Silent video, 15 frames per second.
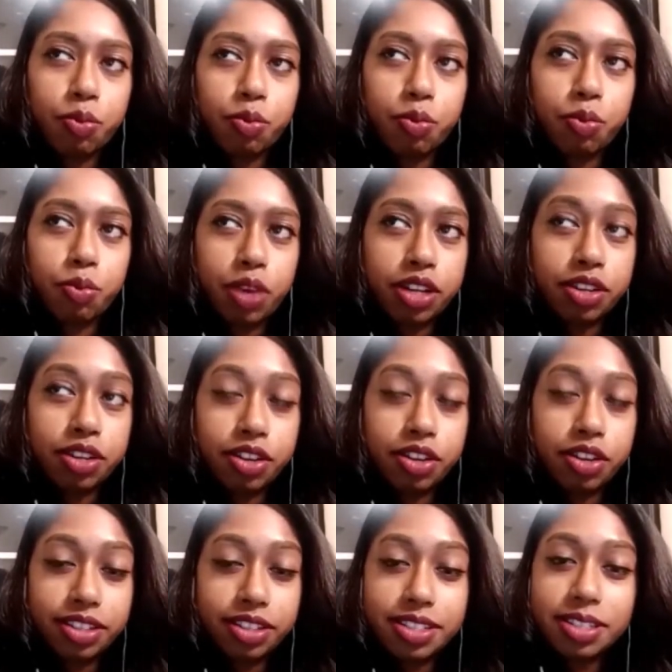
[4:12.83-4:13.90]
1 year
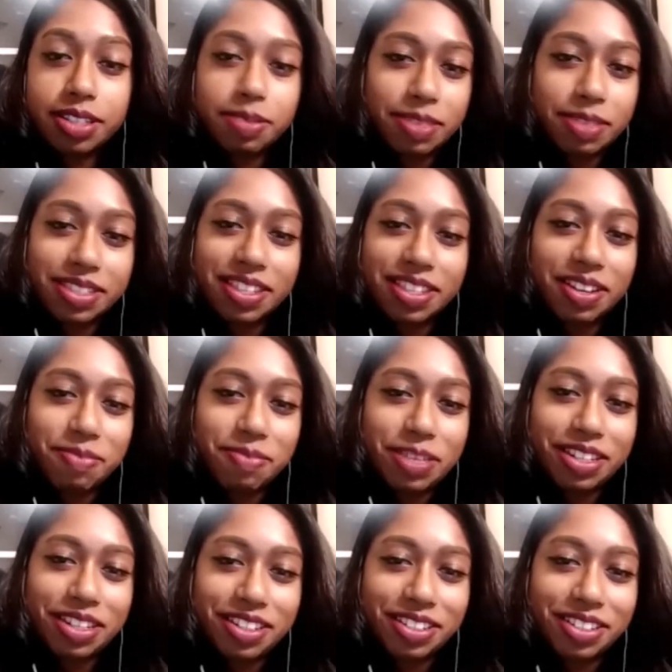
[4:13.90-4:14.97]
and 6 months that I've been
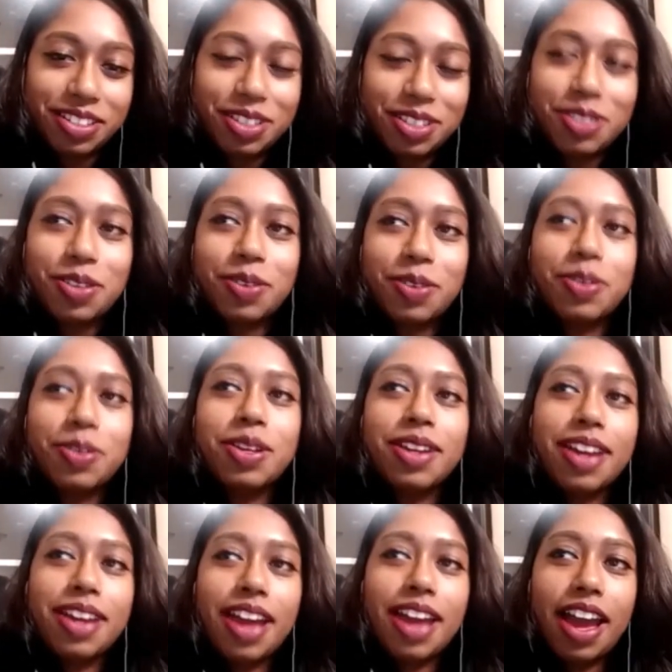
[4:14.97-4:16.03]
here. So
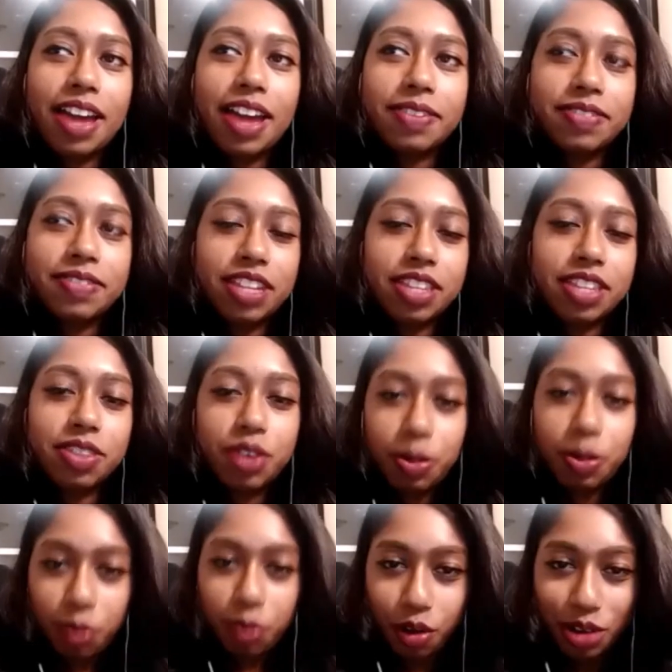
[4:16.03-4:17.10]
I've done three
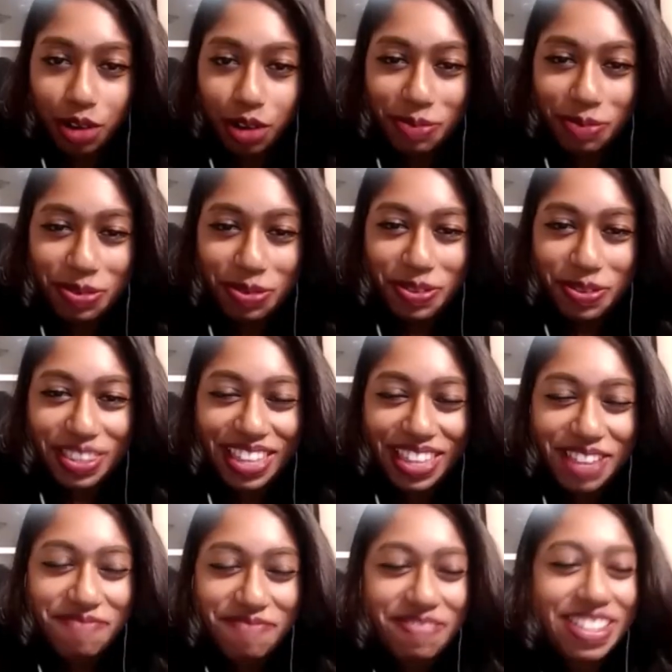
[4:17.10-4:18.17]
programs with
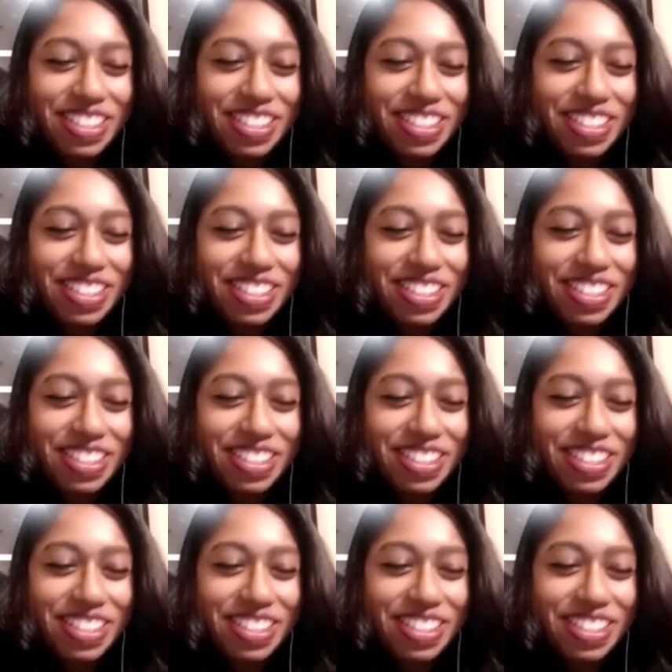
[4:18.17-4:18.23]
them.